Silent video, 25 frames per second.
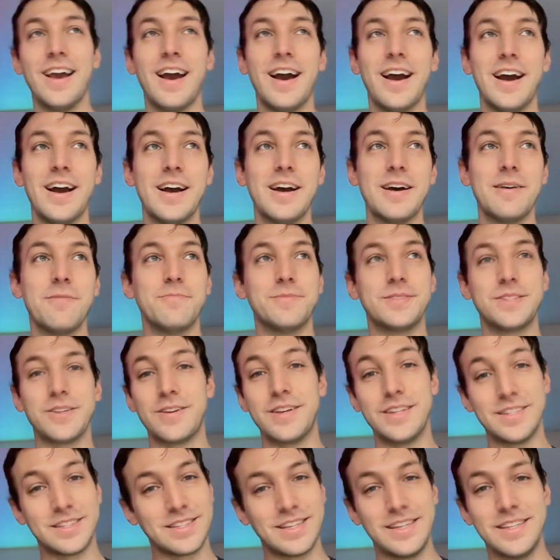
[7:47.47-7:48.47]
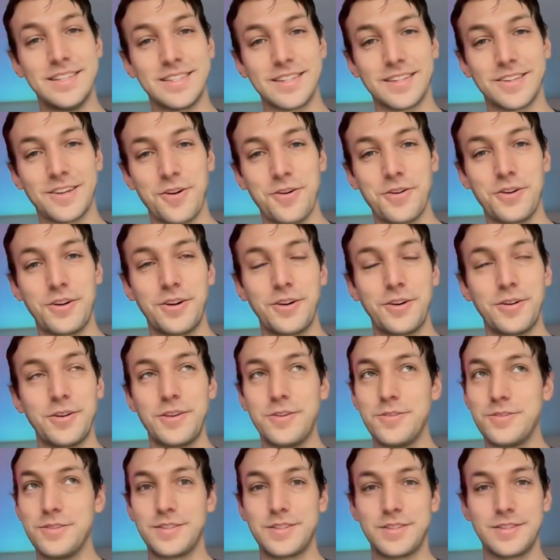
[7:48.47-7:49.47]
So he's a coder,
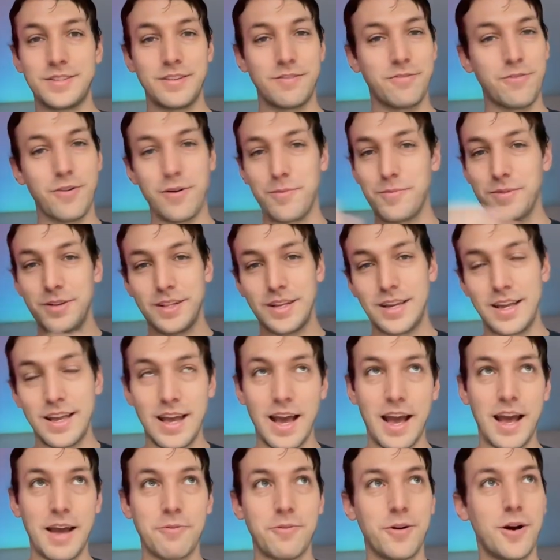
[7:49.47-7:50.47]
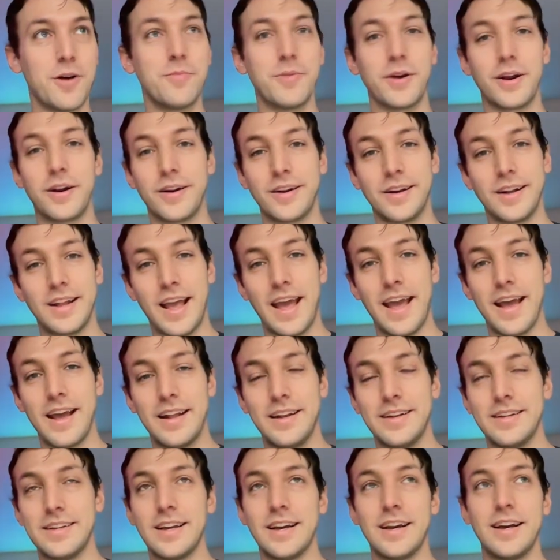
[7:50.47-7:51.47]
used formerly at Walmart,
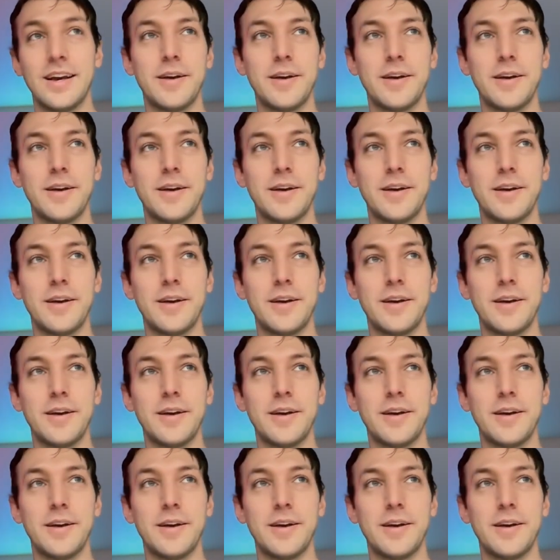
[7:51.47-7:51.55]
and